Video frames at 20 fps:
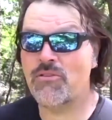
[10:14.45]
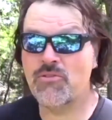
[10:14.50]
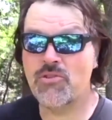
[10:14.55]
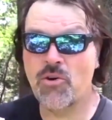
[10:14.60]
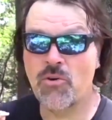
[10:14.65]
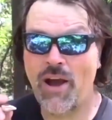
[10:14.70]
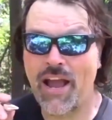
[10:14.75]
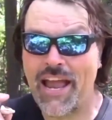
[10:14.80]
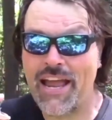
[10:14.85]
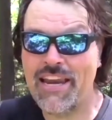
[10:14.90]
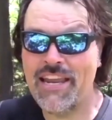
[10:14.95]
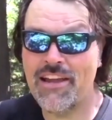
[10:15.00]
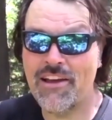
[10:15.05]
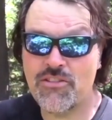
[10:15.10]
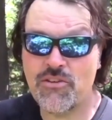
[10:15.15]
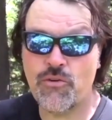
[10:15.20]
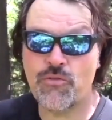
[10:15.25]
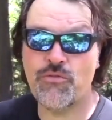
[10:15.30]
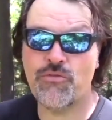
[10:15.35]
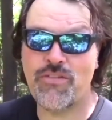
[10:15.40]
I don't know
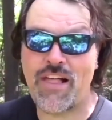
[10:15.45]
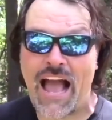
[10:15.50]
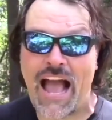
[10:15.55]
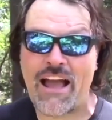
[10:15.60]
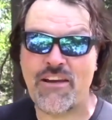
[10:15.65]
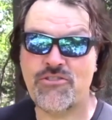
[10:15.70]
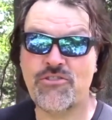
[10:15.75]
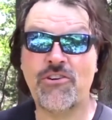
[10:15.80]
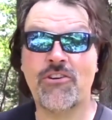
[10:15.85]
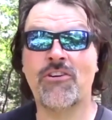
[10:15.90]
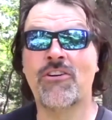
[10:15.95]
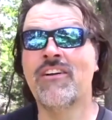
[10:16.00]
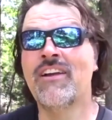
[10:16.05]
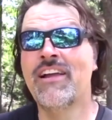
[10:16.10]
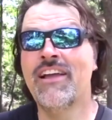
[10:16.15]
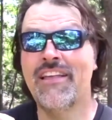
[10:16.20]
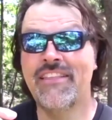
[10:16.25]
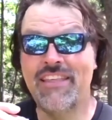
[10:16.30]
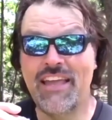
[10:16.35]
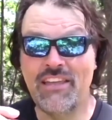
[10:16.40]
any other flasher
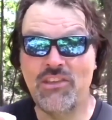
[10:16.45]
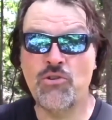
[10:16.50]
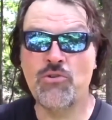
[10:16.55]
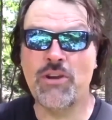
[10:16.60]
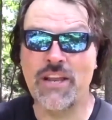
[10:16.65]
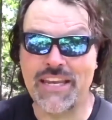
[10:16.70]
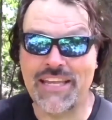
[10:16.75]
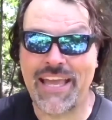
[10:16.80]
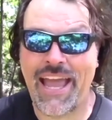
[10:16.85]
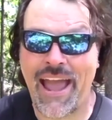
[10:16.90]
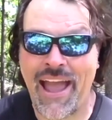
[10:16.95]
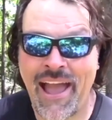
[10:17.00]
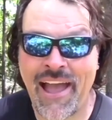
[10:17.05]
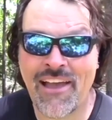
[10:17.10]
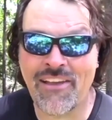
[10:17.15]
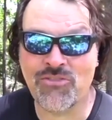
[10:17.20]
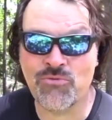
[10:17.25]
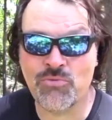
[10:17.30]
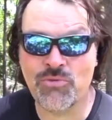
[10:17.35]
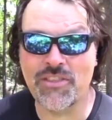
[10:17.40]
that you can
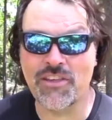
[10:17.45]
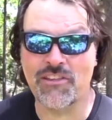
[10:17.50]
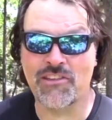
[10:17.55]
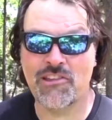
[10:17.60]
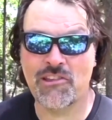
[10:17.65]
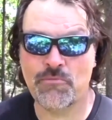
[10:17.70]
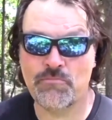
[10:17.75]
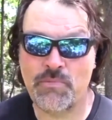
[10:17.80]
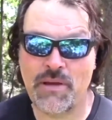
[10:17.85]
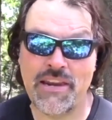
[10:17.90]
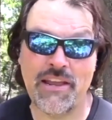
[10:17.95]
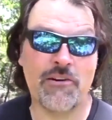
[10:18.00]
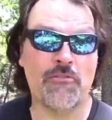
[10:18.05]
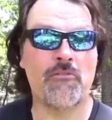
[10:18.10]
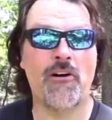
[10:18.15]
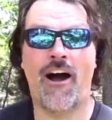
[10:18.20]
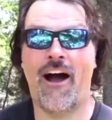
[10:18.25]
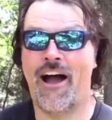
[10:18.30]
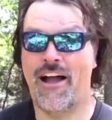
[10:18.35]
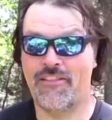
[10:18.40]
cast with a
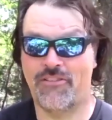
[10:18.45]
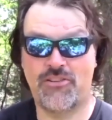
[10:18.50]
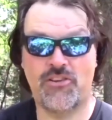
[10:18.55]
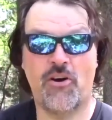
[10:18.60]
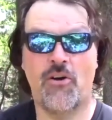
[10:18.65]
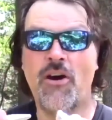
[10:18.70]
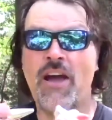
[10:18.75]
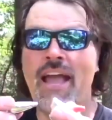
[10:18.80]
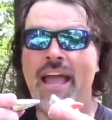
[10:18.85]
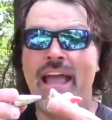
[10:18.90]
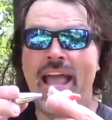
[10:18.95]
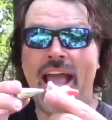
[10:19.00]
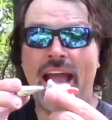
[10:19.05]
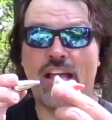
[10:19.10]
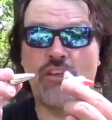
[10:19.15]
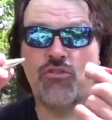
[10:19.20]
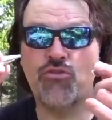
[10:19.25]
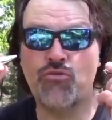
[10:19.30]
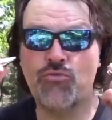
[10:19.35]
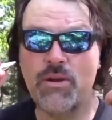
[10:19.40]
spinning rod. So
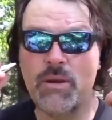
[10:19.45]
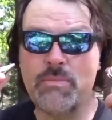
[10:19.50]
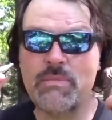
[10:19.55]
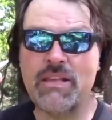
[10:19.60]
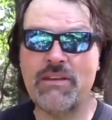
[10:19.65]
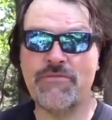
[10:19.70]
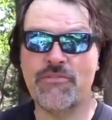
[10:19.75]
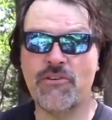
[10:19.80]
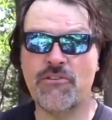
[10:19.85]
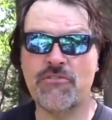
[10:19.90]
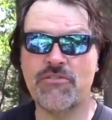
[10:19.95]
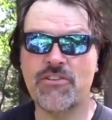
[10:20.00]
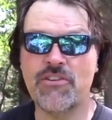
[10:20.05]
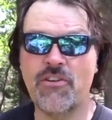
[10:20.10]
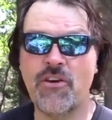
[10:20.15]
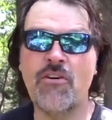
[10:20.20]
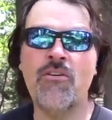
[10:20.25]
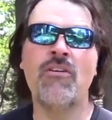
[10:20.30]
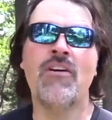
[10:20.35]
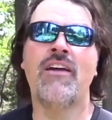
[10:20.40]
extremely
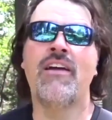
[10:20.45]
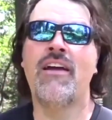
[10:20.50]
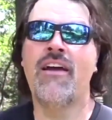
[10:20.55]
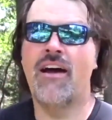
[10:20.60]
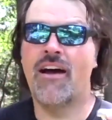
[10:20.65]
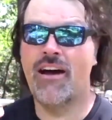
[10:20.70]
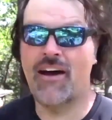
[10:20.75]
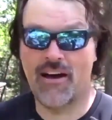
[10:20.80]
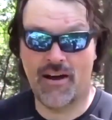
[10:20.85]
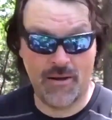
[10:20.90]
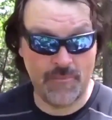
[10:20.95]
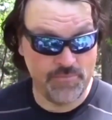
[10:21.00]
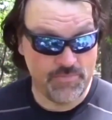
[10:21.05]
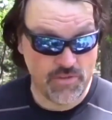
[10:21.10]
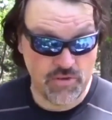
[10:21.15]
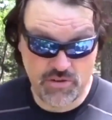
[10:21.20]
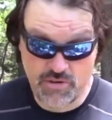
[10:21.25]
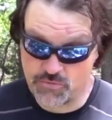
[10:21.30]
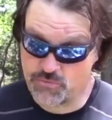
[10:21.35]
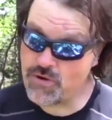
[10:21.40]
versatile.
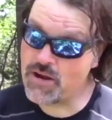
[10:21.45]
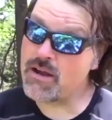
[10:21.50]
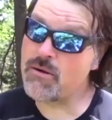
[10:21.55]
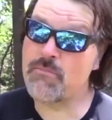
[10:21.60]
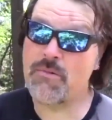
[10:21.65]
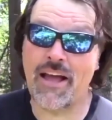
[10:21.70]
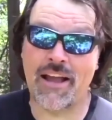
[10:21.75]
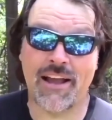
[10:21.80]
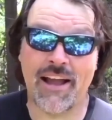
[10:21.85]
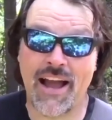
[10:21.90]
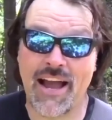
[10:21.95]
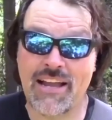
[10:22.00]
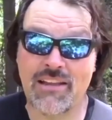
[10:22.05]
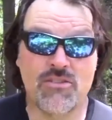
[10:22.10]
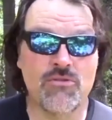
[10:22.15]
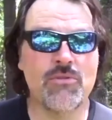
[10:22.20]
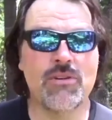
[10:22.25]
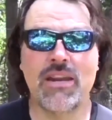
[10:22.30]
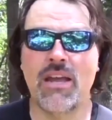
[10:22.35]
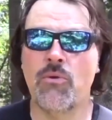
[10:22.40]
You can rig them like
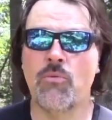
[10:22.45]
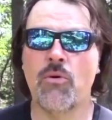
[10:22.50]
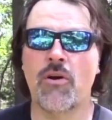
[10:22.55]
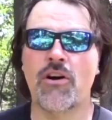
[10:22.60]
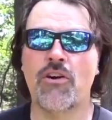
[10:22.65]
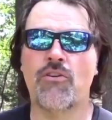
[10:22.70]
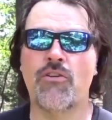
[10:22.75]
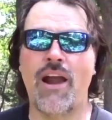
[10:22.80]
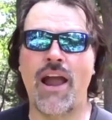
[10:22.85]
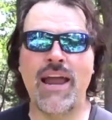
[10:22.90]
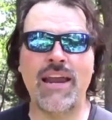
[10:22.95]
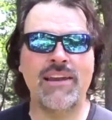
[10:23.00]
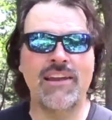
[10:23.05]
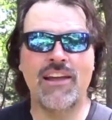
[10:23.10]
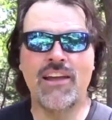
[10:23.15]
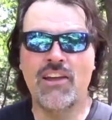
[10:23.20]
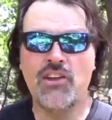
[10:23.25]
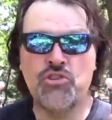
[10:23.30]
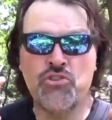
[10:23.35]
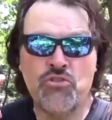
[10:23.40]
I do and they work
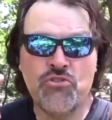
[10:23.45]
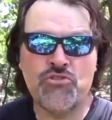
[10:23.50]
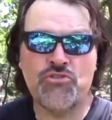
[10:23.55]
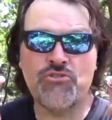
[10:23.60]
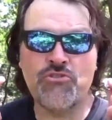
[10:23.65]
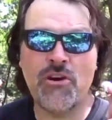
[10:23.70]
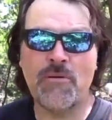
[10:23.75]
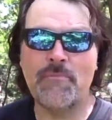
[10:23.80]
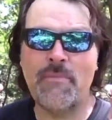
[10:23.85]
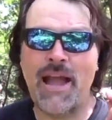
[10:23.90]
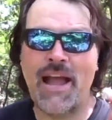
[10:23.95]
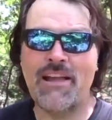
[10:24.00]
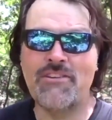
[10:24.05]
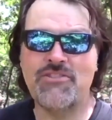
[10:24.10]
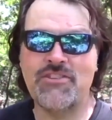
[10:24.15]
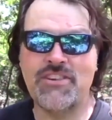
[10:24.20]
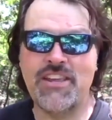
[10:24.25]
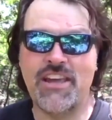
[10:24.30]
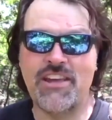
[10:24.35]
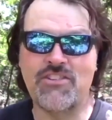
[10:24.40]
great. Use your
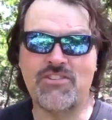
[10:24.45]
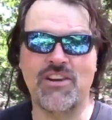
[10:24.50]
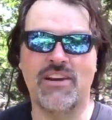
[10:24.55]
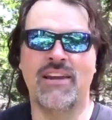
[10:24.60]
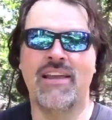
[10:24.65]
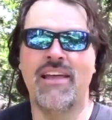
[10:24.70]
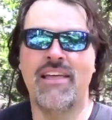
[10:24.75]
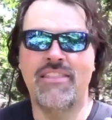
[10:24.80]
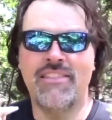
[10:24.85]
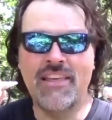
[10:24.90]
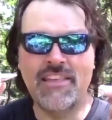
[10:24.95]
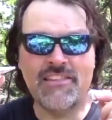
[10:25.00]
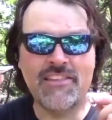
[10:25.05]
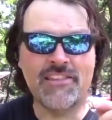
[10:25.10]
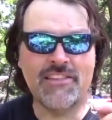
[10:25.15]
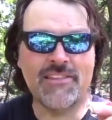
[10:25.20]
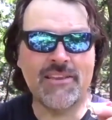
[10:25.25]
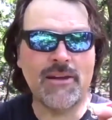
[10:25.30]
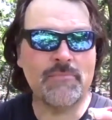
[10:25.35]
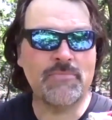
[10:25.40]
imagination.
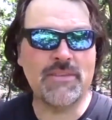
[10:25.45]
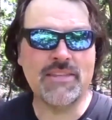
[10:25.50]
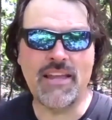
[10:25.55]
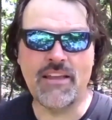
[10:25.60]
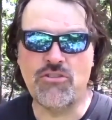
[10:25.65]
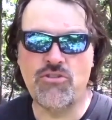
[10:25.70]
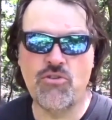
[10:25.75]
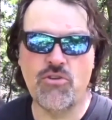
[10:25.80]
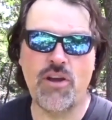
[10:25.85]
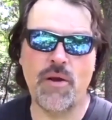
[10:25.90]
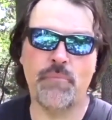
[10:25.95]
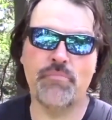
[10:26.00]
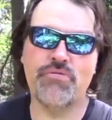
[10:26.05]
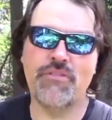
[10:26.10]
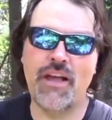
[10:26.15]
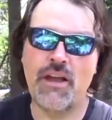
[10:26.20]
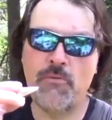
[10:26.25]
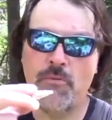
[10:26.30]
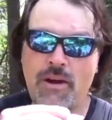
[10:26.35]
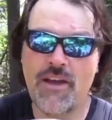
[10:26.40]
This is something that you could
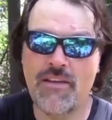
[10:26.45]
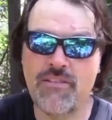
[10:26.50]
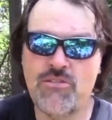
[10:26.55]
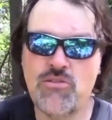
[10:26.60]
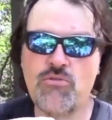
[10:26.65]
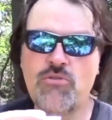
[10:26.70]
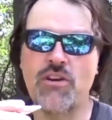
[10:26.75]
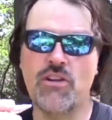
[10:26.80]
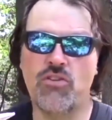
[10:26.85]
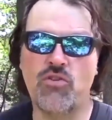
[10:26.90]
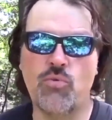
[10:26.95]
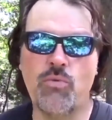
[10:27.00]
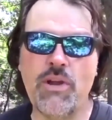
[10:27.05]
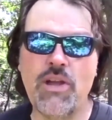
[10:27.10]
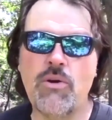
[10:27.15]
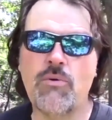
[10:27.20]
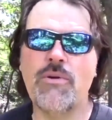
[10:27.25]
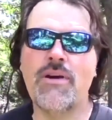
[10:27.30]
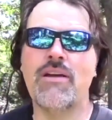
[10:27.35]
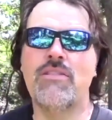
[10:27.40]
play with, you could
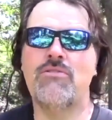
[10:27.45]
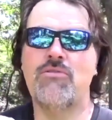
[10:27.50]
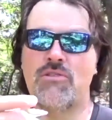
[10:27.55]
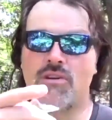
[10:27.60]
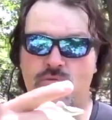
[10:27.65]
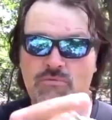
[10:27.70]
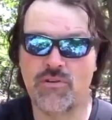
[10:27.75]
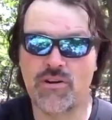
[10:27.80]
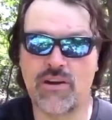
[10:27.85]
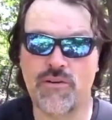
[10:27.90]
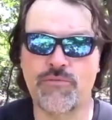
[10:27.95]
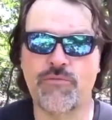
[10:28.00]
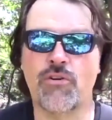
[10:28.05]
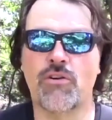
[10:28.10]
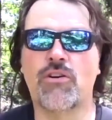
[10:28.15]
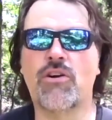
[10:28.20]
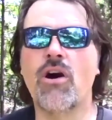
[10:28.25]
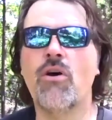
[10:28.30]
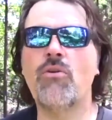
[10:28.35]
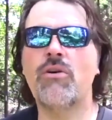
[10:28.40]
tweak with, you can run it
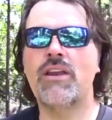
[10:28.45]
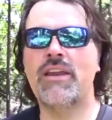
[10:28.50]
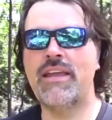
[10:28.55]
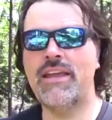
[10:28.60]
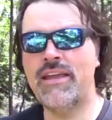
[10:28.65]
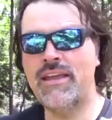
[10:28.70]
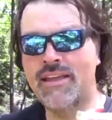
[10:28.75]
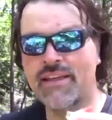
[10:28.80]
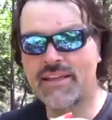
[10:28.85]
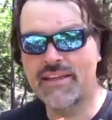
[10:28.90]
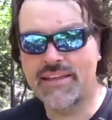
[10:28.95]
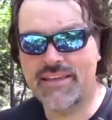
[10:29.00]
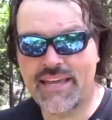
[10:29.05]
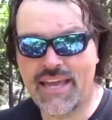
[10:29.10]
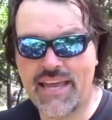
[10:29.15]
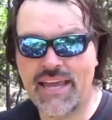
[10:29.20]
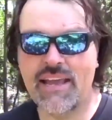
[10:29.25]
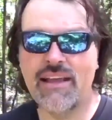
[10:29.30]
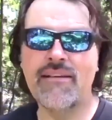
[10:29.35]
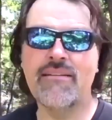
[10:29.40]
for kokanee,
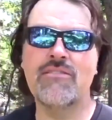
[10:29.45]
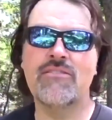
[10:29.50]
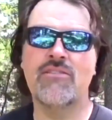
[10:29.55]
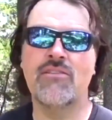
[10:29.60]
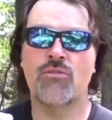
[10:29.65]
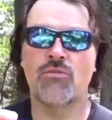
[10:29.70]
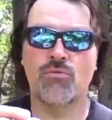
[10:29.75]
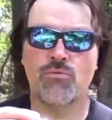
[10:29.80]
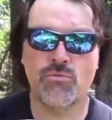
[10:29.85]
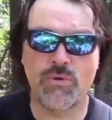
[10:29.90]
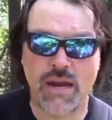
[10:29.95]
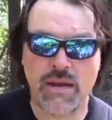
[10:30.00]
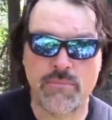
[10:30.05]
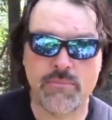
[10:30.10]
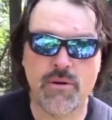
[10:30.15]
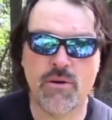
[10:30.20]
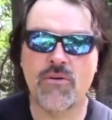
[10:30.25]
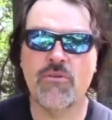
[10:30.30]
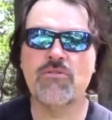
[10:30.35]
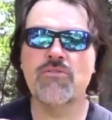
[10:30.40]
kings,
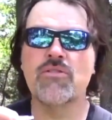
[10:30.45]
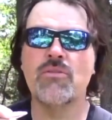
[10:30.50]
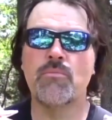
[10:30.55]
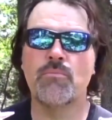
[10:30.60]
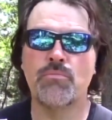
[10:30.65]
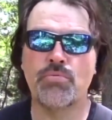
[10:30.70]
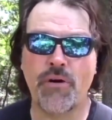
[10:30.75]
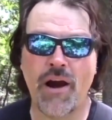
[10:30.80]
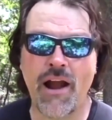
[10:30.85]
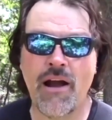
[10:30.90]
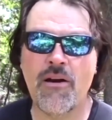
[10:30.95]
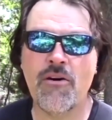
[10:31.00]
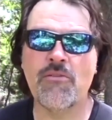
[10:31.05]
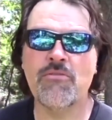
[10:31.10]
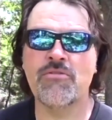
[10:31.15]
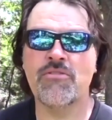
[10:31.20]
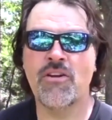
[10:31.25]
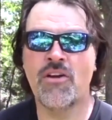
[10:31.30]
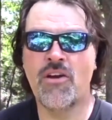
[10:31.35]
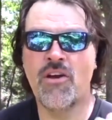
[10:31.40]
rainbows,
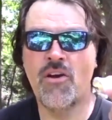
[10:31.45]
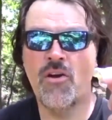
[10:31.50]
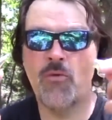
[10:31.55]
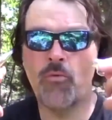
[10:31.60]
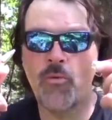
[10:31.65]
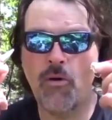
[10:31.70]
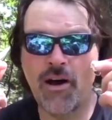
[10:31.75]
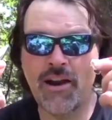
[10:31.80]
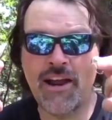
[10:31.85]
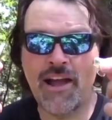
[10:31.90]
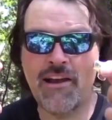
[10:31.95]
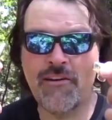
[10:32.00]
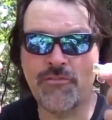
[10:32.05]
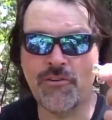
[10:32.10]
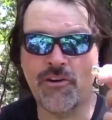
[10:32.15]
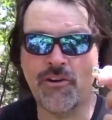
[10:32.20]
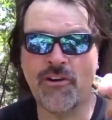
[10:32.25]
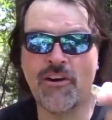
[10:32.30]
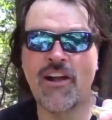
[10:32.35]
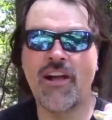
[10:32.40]
browns,
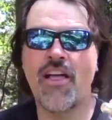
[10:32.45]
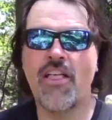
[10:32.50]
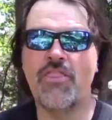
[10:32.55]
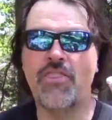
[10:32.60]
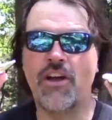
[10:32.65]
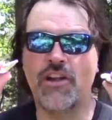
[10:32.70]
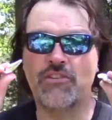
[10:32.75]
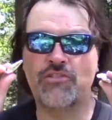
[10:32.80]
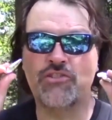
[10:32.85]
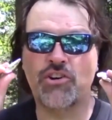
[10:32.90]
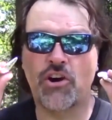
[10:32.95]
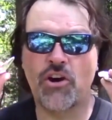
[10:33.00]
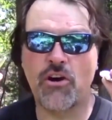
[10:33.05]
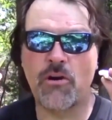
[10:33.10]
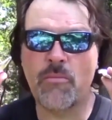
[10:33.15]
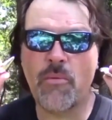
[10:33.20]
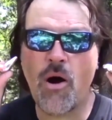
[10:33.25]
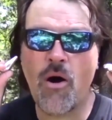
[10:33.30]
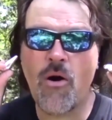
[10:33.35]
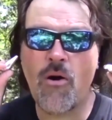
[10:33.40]
whatever. The
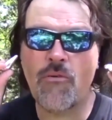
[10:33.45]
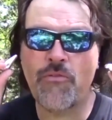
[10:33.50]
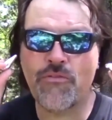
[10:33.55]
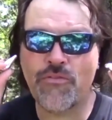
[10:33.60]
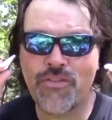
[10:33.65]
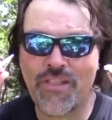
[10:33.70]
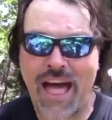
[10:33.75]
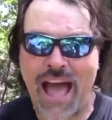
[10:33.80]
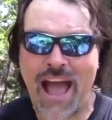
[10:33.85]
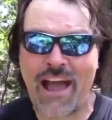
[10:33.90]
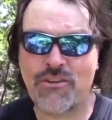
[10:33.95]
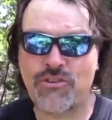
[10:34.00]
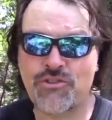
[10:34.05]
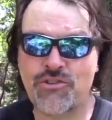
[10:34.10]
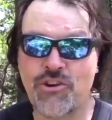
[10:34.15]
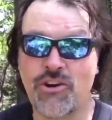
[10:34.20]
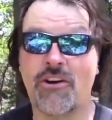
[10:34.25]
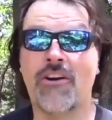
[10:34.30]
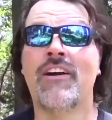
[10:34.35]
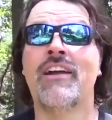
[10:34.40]
Turbo
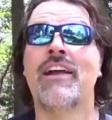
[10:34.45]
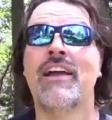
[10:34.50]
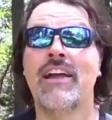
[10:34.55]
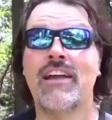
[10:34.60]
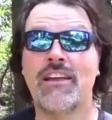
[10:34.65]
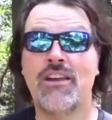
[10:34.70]
Flasher.